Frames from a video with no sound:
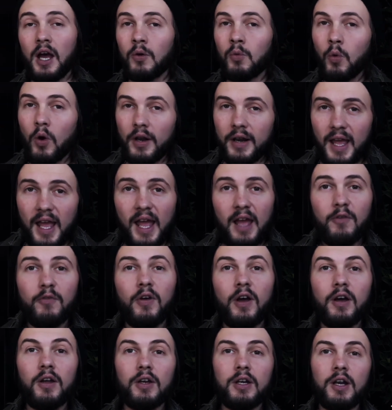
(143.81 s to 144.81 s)
and
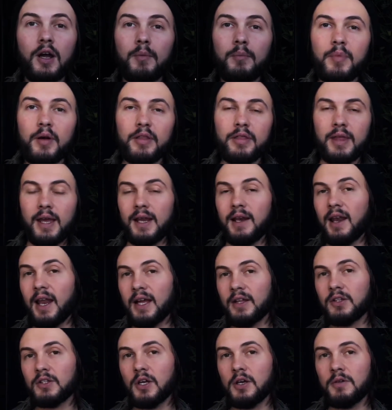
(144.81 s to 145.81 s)
whatever number they
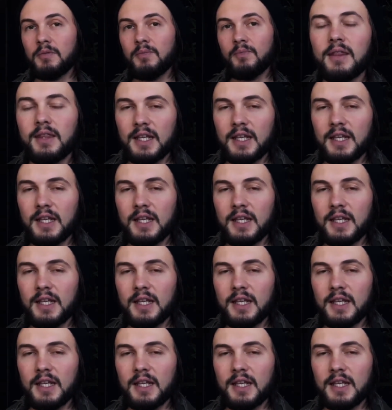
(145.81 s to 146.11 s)
land on,